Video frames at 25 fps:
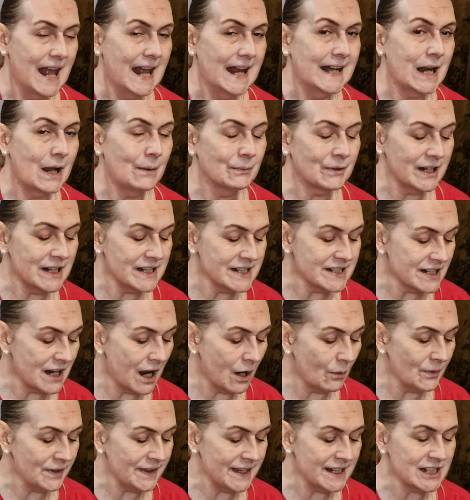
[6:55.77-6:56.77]
Now I'm going to
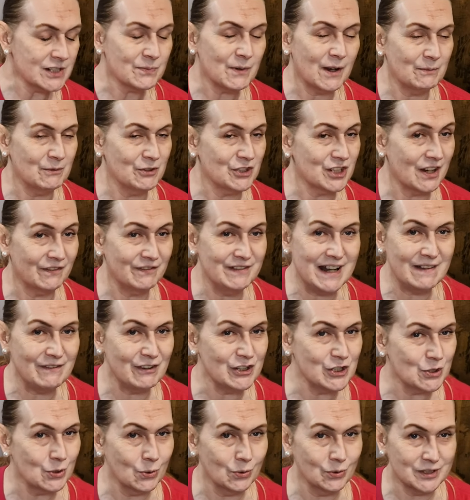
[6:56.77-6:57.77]
start with this one, which I've never
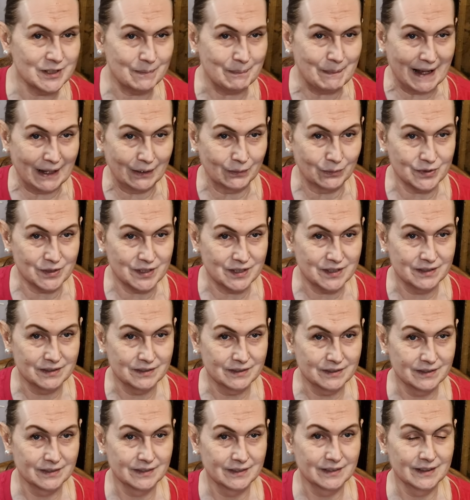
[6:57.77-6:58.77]
talked about.
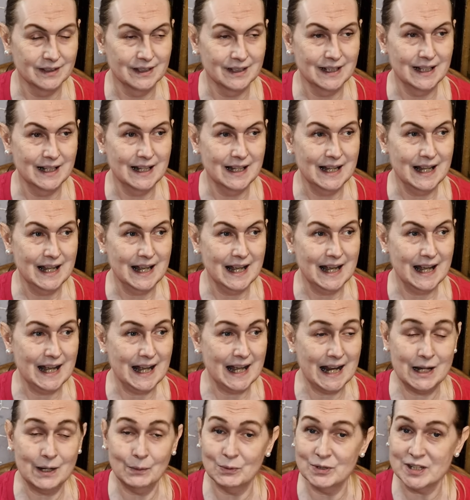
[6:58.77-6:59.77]

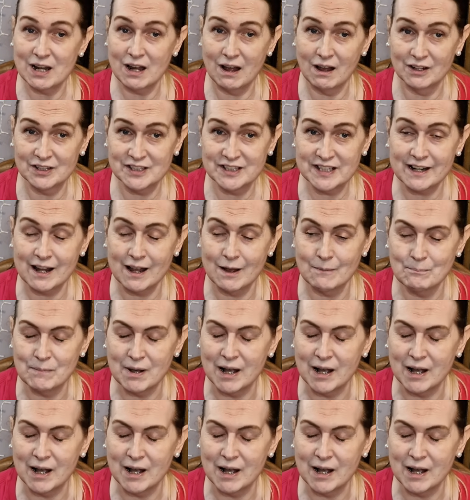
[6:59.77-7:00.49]
And it was hard to come